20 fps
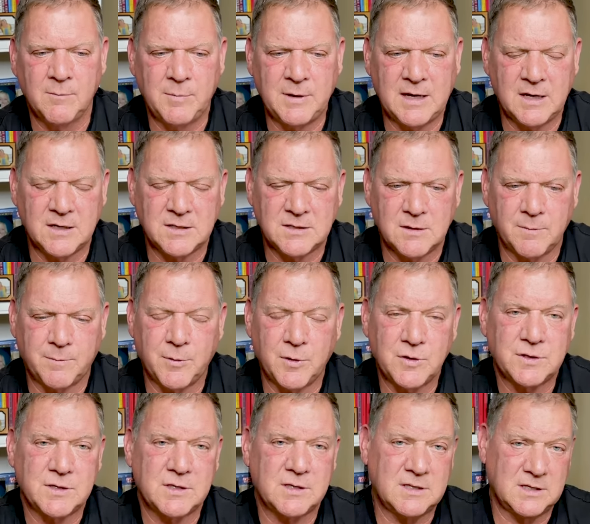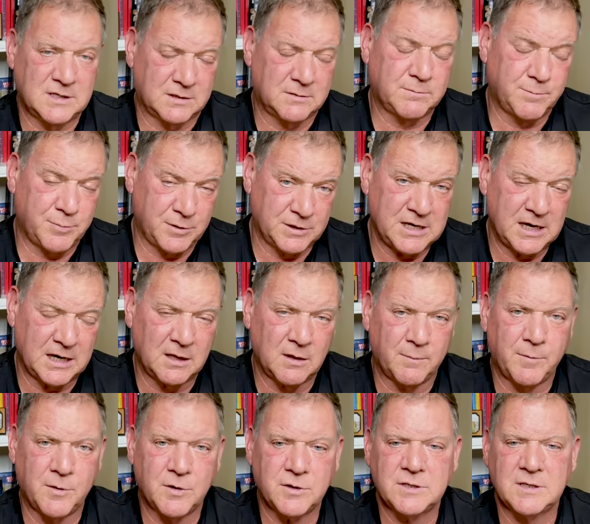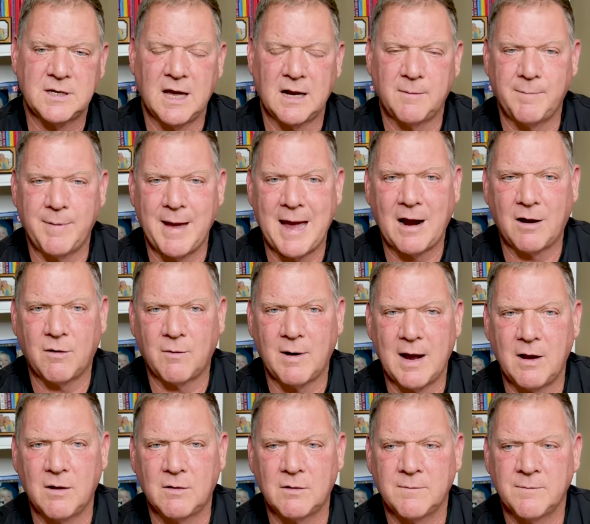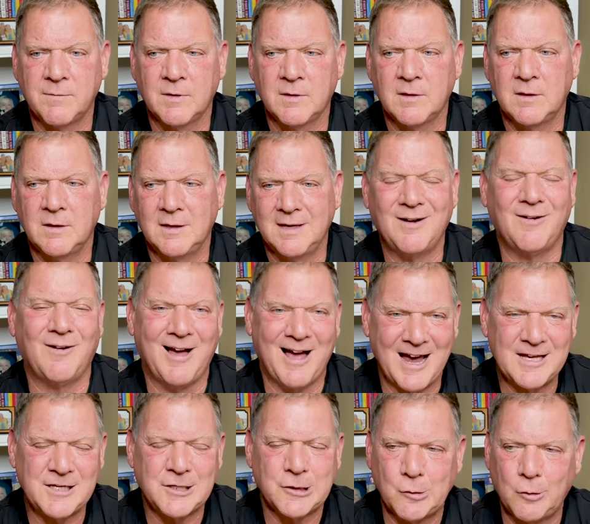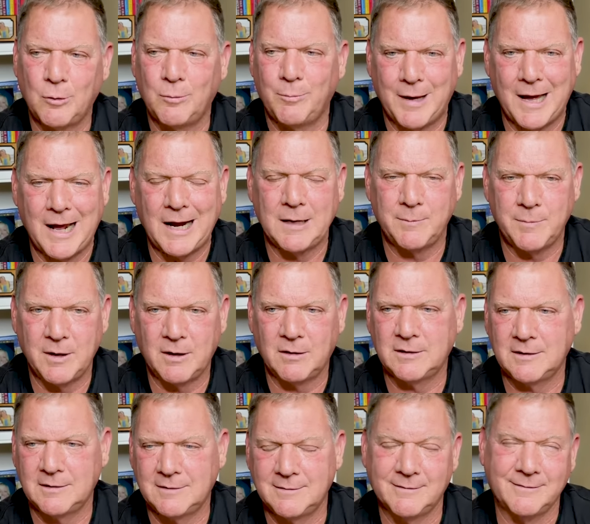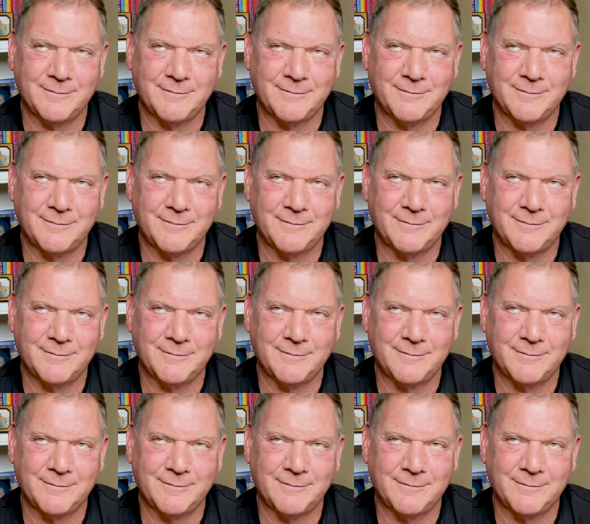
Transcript: because the person, this particular person had a background, you know, high school bodybuilding,